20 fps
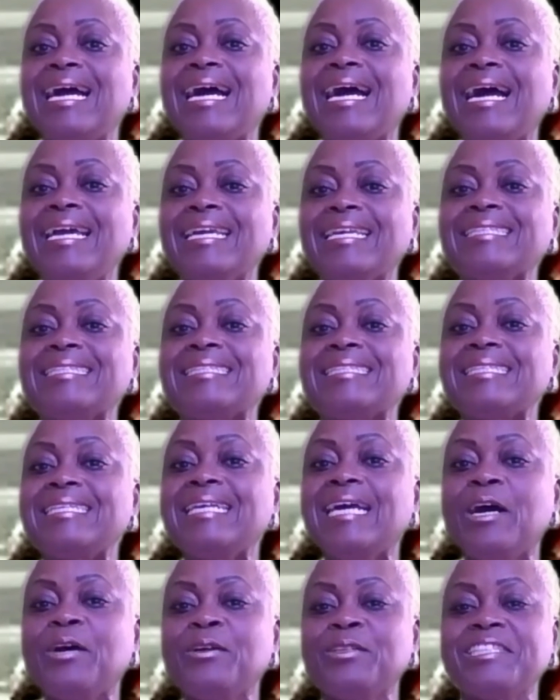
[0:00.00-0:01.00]
I can see
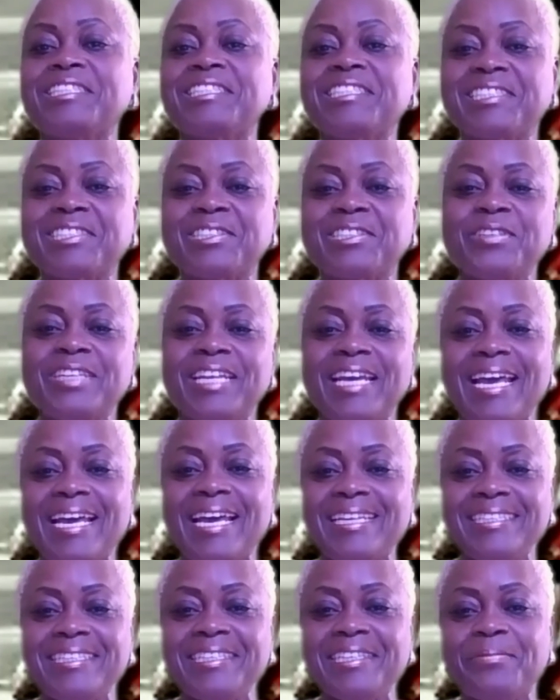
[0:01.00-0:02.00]
how this is going to
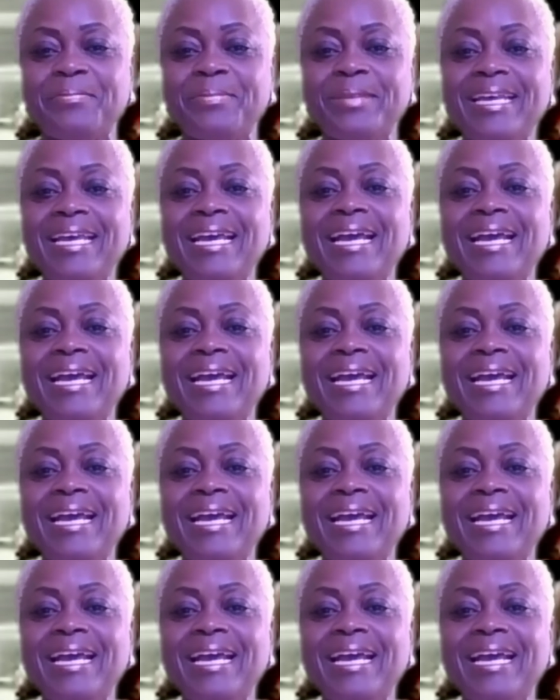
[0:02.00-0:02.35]
end up.